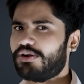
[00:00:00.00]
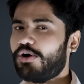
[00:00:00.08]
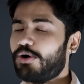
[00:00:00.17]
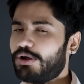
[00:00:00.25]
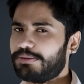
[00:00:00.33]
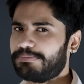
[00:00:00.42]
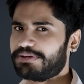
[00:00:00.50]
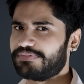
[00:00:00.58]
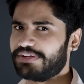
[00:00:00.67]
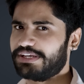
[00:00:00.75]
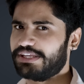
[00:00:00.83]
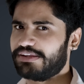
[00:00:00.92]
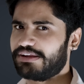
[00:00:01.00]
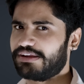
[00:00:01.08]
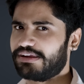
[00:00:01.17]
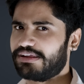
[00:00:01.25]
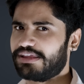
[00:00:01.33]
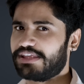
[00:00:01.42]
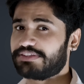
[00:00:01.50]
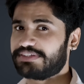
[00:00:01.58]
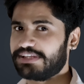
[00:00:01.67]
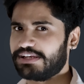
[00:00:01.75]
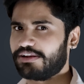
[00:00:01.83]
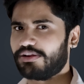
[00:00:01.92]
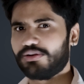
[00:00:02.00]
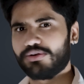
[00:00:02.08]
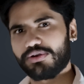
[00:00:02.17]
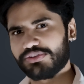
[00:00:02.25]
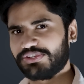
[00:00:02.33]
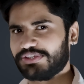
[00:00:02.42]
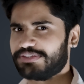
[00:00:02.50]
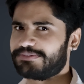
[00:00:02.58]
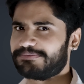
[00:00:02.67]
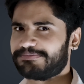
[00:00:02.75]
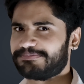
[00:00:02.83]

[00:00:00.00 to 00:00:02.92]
all pervading and still conscious.